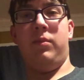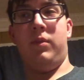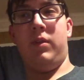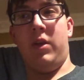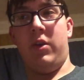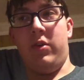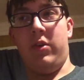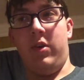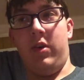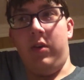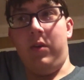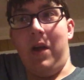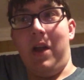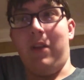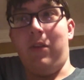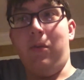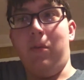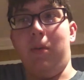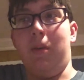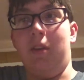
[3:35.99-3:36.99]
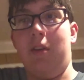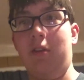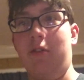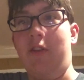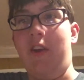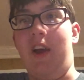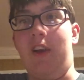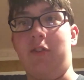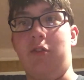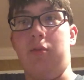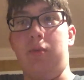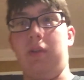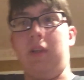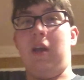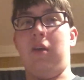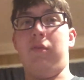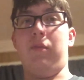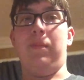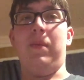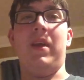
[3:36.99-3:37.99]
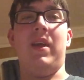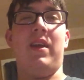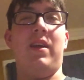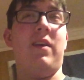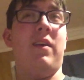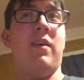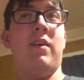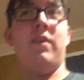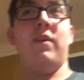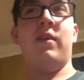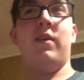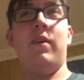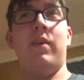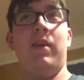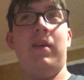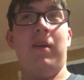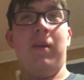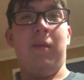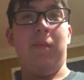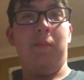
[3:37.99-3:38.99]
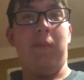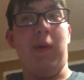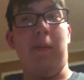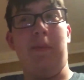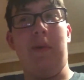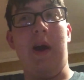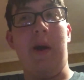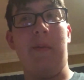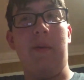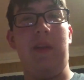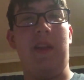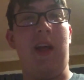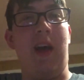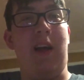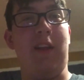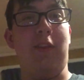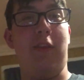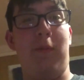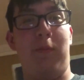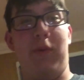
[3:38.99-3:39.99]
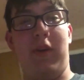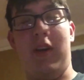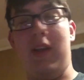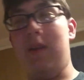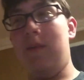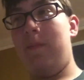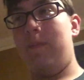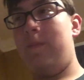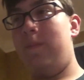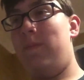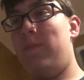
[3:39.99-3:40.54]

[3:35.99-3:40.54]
Don't know actually what the reaction with that would be, but probably not too pretty.